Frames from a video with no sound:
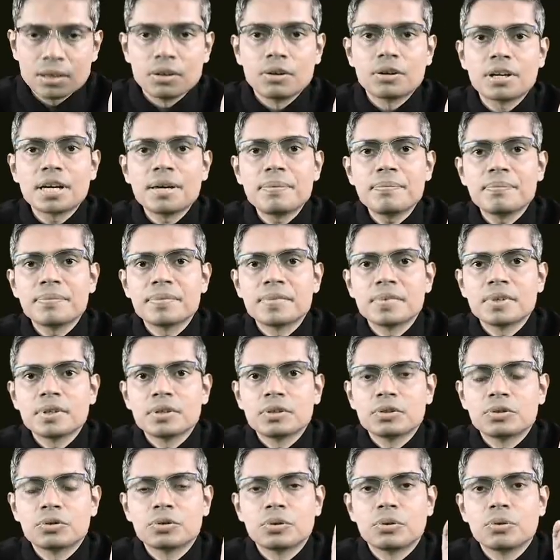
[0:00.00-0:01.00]
Okay,
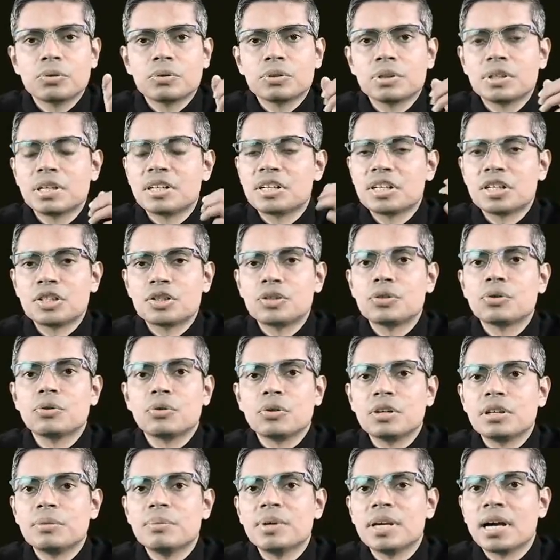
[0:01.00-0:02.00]
so the
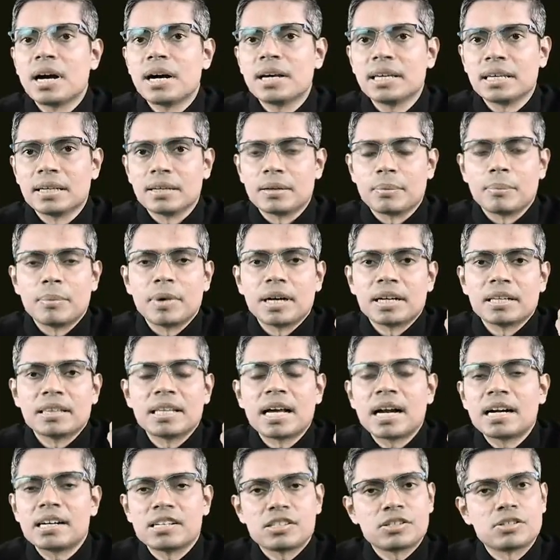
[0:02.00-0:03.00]
ratio will be higher, but
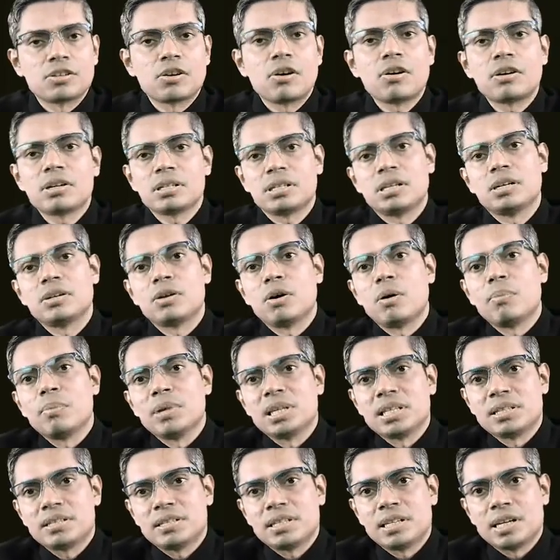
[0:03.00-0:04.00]
that's not the
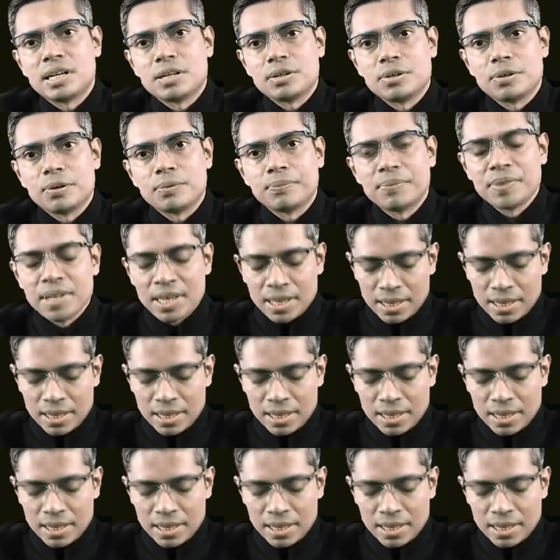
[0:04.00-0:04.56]
normal scenario.